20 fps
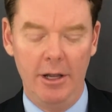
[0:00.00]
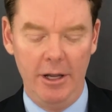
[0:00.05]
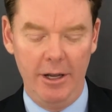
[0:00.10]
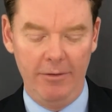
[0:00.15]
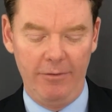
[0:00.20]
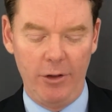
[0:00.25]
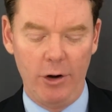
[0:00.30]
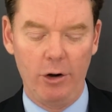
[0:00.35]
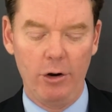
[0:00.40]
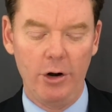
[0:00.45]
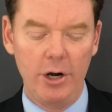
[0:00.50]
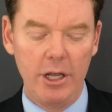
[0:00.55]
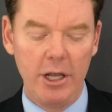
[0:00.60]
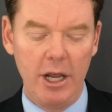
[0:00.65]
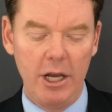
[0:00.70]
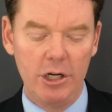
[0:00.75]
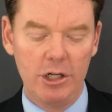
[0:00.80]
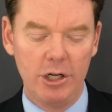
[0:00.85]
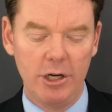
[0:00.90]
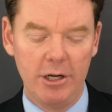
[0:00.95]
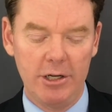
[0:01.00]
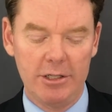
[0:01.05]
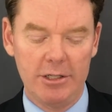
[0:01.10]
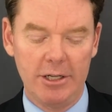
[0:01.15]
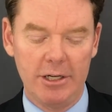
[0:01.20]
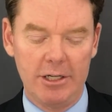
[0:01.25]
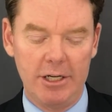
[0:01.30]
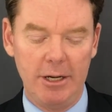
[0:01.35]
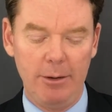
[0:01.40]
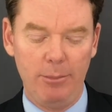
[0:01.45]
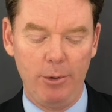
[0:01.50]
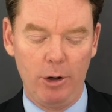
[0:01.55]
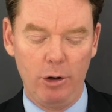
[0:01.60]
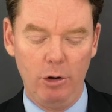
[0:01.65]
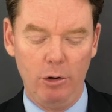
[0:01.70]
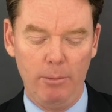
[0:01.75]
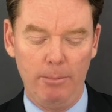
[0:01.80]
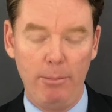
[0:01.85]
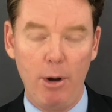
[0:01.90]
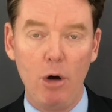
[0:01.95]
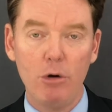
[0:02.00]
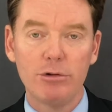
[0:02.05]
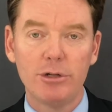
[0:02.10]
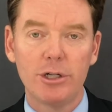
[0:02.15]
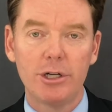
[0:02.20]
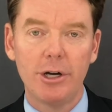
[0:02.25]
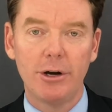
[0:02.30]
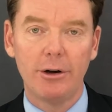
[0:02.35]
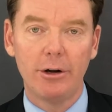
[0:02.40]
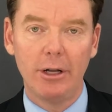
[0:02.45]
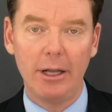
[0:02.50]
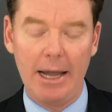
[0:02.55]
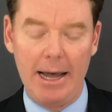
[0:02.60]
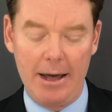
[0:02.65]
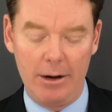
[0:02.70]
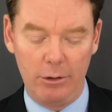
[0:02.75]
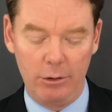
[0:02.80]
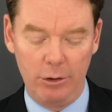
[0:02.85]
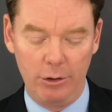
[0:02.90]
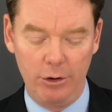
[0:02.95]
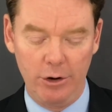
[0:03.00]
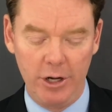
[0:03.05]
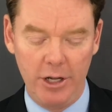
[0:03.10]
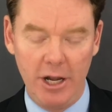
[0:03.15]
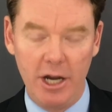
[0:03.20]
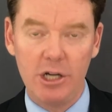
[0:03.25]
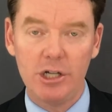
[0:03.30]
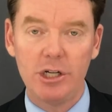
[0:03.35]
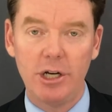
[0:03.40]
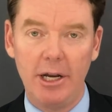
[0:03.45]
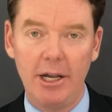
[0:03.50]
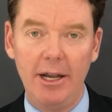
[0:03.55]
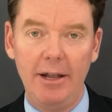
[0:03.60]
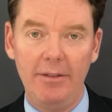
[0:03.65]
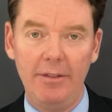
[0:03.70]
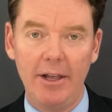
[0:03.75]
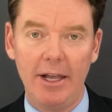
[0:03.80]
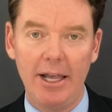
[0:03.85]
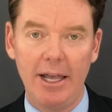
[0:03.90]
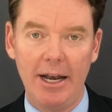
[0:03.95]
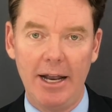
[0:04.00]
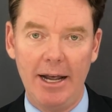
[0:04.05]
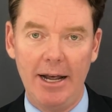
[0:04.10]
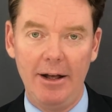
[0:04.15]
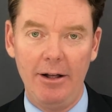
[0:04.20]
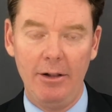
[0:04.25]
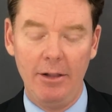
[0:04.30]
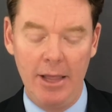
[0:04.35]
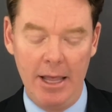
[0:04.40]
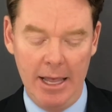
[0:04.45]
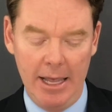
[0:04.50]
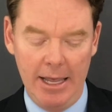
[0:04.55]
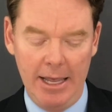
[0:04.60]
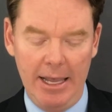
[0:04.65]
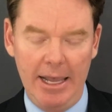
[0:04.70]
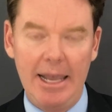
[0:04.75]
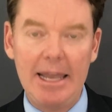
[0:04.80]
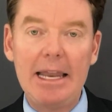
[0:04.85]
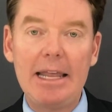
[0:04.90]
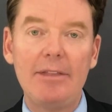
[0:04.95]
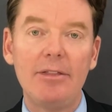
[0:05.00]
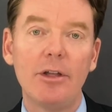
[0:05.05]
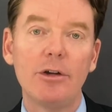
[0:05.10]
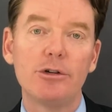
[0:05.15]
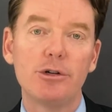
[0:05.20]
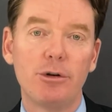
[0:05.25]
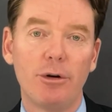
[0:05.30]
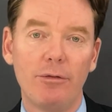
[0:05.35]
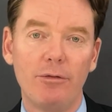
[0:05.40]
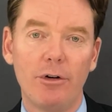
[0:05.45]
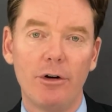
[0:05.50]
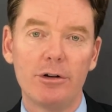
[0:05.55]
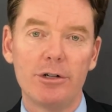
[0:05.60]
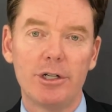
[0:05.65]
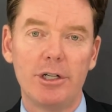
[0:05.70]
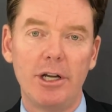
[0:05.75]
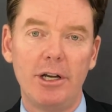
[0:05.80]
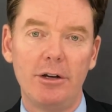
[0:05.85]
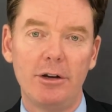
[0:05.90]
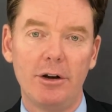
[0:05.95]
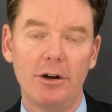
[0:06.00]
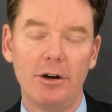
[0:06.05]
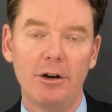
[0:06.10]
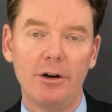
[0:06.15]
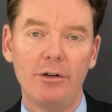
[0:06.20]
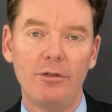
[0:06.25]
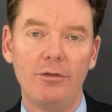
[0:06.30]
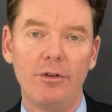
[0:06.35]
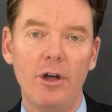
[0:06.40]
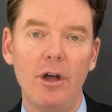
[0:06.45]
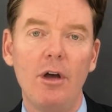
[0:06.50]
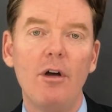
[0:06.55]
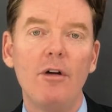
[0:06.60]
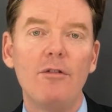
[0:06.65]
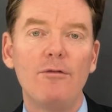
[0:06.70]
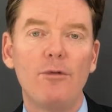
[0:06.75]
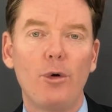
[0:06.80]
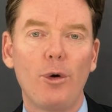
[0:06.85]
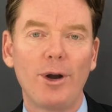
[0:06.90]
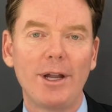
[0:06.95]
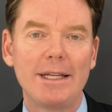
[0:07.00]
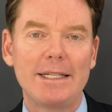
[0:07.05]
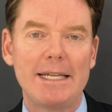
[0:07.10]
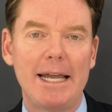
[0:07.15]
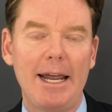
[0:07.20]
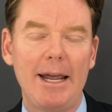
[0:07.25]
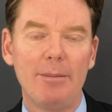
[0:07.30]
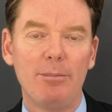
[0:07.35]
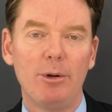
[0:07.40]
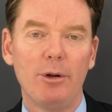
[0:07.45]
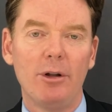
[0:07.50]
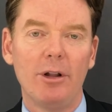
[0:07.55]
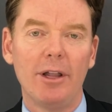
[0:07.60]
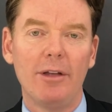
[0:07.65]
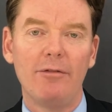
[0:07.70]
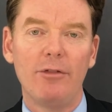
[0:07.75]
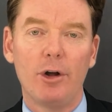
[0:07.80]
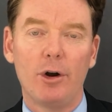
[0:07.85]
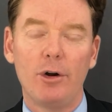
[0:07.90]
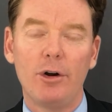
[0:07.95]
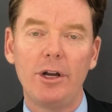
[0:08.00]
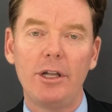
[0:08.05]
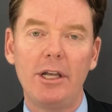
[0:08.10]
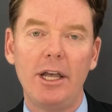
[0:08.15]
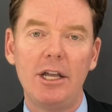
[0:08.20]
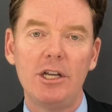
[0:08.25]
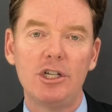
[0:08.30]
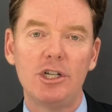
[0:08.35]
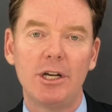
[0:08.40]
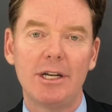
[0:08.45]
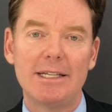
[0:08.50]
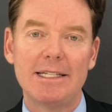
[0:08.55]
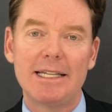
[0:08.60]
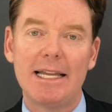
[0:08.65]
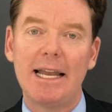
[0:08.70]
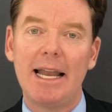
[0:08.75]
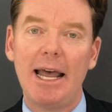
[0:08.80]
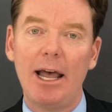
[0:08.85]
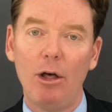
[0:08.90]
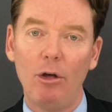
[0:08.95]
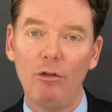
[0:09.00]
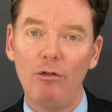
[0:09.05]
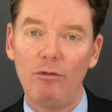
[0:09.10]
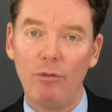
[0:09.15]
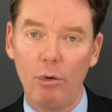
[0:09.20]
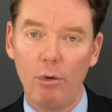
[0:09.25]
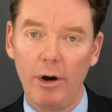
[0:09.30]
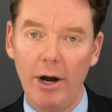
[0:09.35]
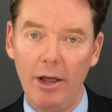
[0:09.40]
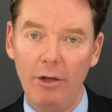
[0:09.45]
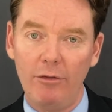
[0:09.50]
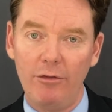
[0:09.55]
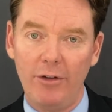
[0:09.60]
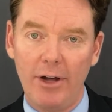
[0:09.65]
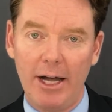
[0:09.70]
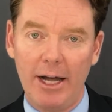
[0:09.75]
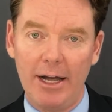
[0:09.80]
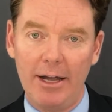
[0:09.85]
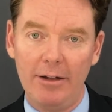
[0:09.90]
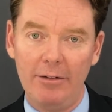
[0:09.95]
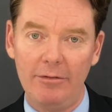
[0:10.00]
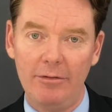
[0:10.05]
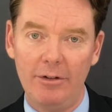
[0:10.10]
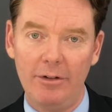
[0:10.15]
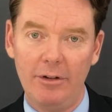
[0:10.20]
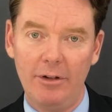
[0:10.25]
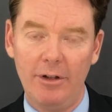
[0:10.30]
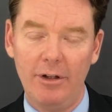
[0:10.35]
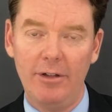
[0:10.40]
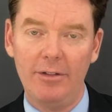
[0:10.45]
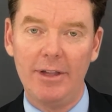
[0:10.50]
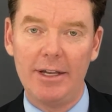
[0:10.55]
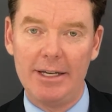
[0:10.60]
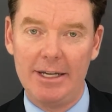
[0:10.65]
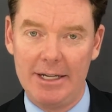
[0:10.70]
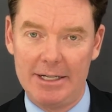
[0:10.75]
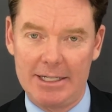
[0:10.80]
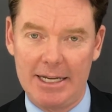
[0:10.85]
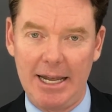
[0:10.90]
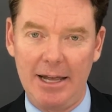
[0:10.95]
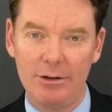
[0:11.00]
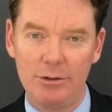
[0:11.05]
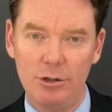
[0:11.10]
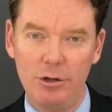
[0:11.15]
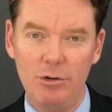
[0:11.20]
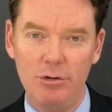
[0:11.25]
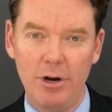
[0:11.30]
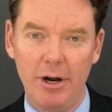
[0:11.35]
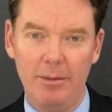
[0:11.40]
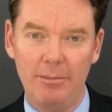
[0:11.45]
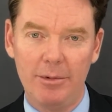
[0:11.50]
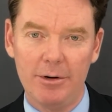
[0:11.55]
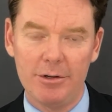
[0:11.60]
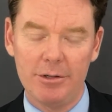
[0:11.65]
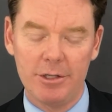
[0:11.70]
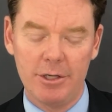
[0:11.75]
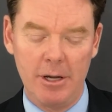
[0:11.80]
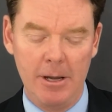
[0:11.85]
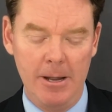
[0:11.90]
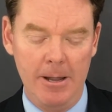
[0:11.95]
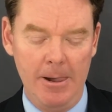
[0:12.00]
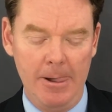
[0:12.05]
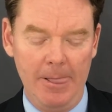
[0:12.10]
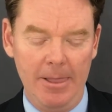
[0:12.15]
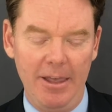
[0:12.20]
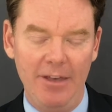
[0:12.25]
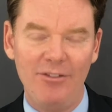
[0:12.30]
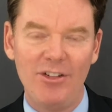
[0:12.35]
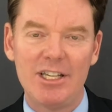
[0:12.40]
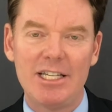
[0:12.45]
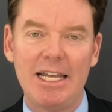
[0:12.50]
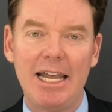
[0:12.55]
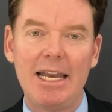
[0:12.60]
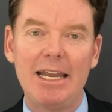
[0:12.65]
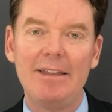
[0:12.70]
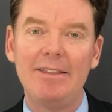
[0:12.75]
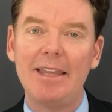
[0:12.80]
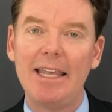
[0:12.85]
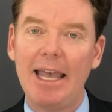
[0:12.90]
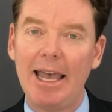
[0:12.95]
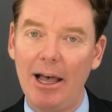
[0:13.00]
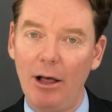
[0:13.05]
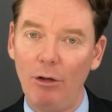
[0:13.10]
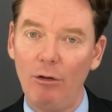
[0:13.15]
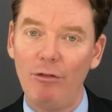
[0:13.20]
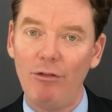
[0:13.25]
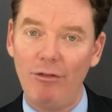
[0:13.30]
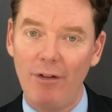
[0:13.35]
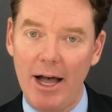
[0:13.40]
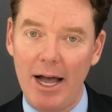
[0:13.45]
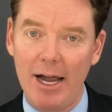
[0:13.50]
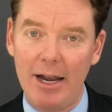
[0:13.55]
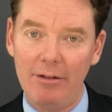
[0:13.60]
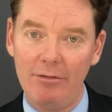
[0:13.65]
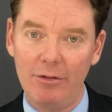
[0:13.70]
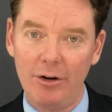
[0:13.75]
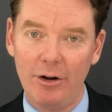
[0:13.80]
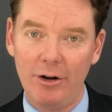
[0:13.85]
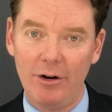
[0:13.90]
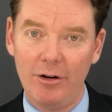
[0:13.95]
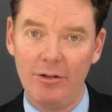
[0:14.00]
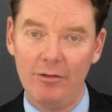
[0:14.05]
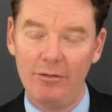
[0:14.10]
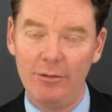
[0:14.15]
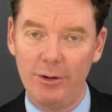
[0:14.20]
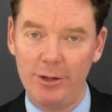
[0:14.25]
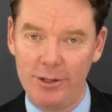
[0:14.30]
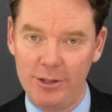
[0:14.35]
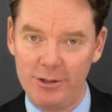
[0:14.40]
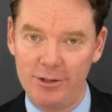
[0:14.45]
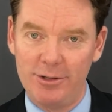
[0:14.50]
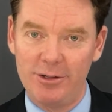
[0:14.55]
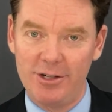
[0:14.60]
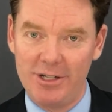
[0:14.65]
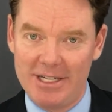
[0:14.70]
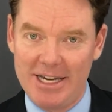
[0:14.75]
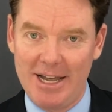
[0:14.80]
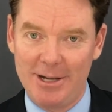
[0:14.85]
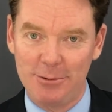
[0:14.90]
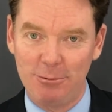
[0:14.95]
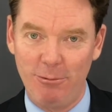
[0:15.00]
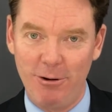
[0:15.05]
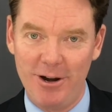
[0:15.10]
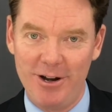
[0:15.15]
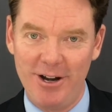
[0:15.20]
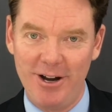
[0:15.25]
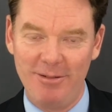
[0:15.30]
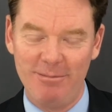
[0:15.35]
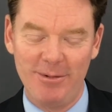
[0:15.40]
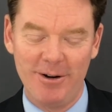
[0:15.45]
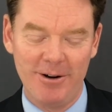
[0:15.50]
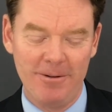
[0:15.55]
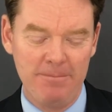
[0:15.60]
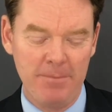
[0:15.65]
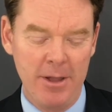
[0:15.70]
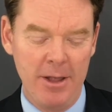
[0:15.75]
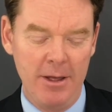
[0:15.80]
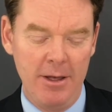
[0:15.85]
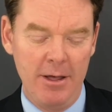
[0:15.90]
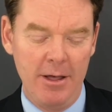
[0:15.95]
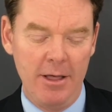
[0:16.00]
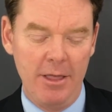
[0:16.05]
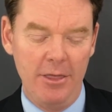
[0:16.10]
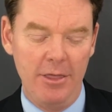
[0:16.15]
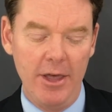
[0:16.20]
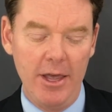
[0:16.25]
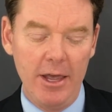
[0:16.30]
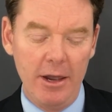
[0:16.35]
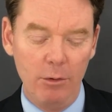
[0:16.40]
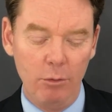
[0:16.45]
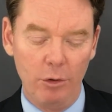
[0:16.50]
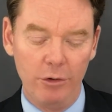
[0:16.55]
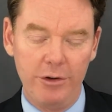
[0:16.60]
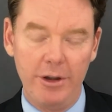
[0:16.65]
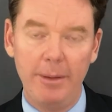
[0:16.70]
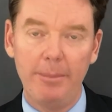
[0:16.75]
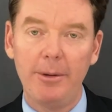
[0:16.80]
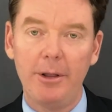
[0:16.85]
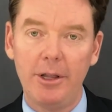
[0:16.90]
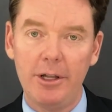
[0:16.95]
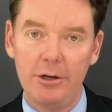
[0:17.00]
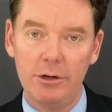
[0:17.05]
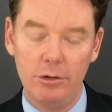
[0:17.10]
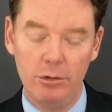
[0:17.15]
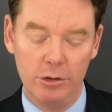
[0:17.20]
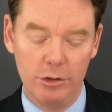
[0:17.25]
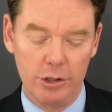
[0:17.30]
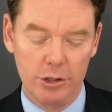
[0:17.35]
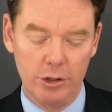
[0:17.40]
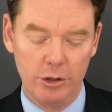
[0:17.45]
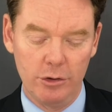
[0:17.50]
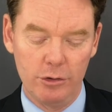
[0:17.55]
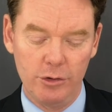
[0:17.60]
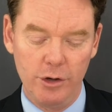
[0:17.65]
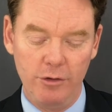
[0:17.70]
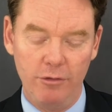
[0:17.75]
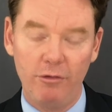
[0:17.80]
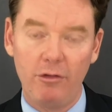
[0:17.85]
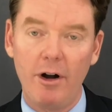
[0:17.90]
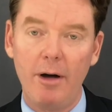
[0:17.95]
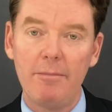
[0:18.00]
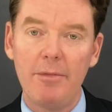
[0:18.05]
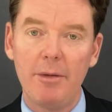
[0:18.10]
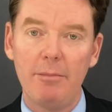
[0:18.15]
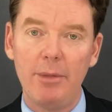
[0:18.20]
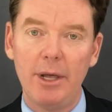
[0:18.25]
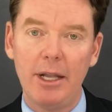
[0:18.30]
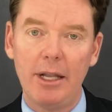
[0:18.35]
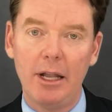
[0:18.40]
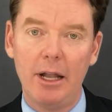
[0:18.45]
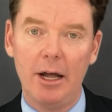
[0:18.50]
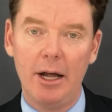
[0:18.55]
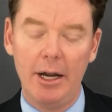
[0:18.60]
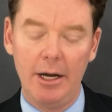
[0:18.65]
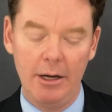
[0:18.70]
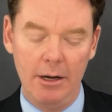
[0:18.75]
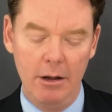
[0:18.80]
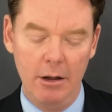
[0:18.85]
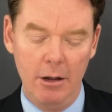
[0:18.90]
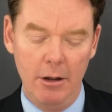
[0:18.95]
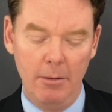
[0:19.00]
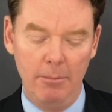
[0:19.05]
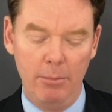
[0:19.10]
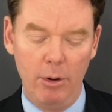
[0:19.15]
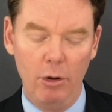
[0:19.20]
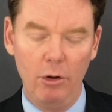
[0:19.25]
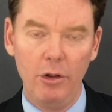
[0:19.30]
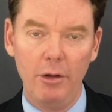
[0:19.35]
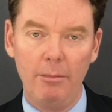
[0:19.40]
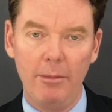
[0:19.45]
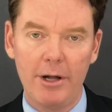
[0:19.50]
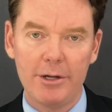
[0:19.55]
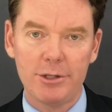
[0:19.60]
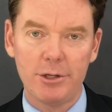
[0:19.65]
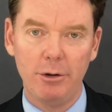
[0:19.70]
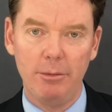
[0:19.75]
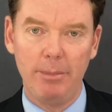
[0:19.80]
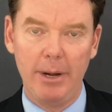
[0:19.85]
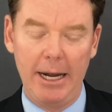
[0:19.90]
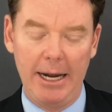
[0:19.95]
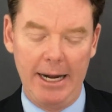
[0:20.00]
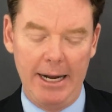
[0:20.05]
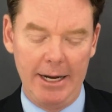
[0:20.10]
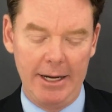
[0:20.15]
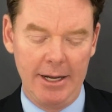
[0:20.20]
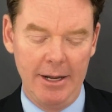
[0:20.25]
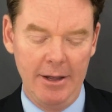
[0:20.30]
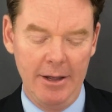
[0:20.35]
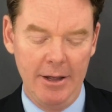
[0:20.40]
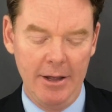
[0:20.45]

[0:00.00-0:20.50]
If the herniation is the typical posterior lateral herniation in the canal, hitting the traversing nerve, for example, if the herniation is at L4, L5, the disc has 2 numbers. If it's hitting the L5 nerve, which just has 1 number, then we'll typically do the surgery from the midline, pull the muscle back,